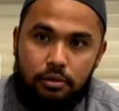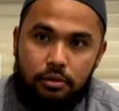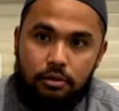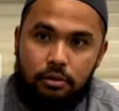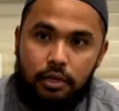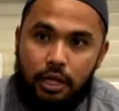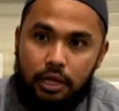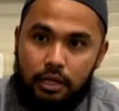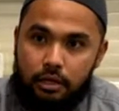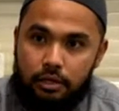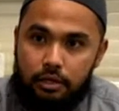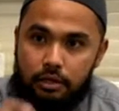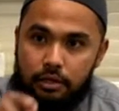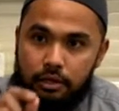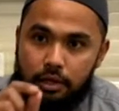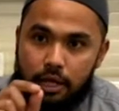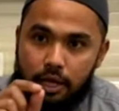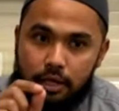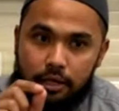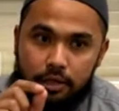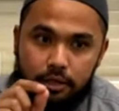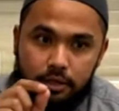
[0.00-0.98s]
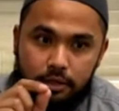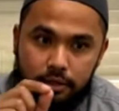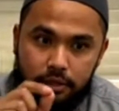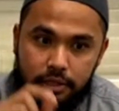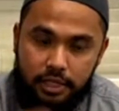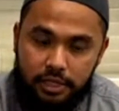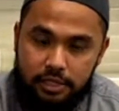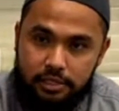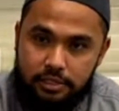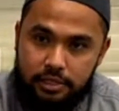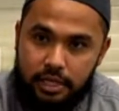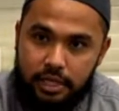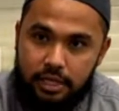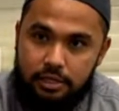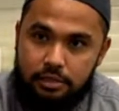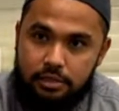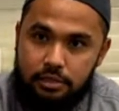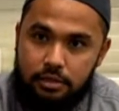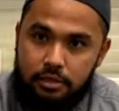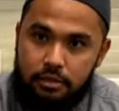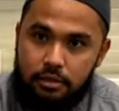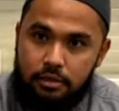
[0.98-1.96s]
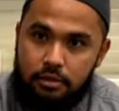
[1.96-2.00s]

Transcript: And, and these things